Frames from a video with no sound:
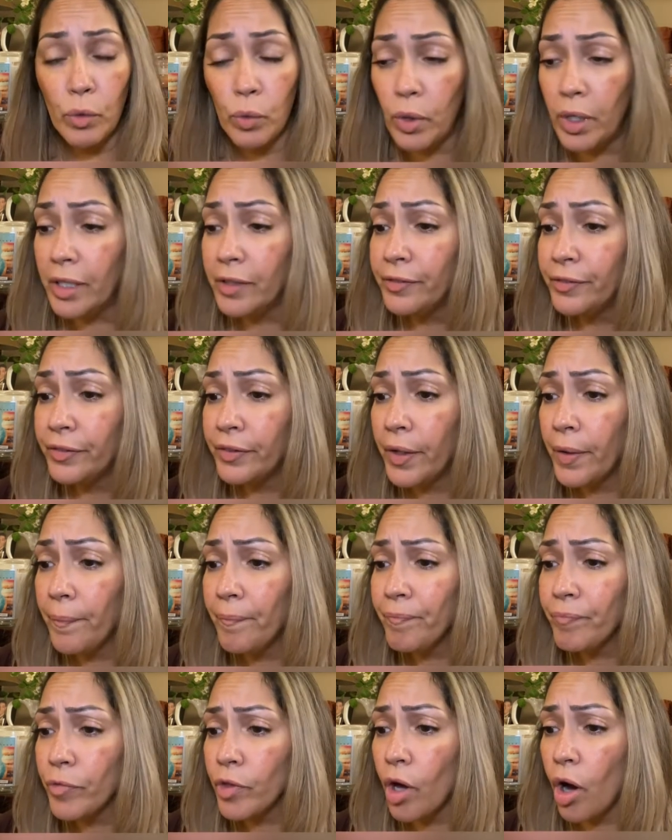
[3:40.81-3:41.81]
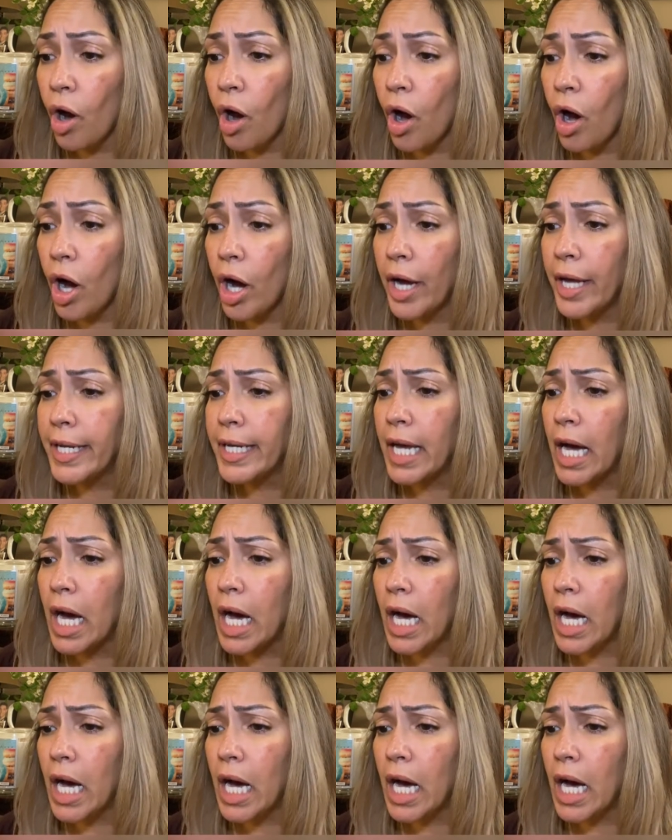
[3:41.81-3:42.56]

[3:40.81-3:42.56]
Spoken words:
off on,